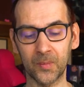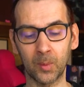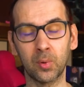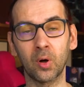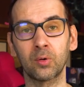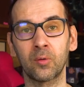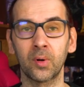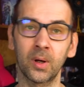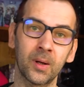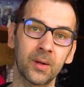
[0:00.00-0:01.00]
The blocks of
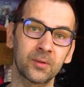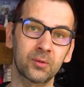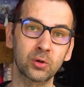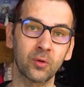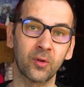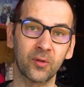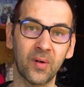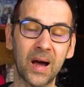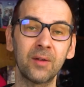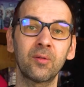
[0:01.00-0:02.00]
strength of
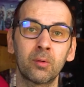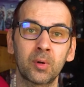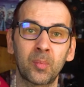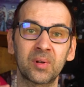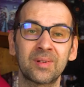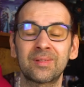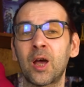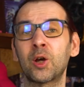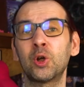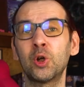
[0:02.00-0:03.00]
5 represents
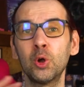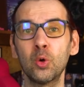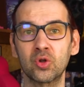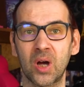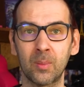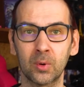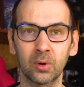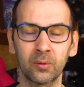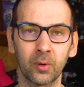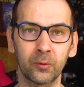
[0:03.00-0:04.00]
a huge
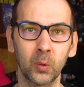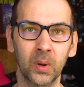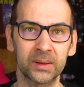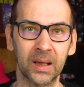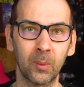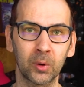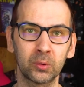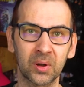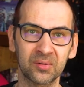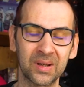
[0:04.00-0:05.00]
amount of fuel and ammo that
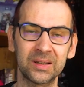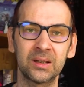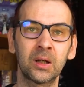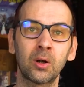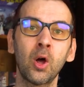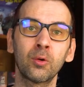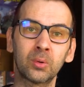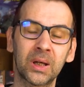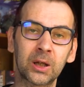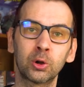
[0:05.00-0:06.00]
you are sending there,
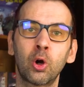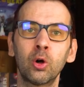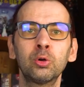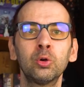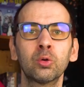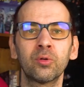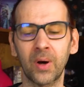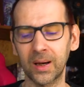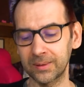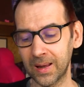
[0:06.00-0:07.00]
so they can continue to
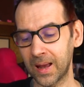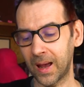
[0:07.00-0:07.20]
fight.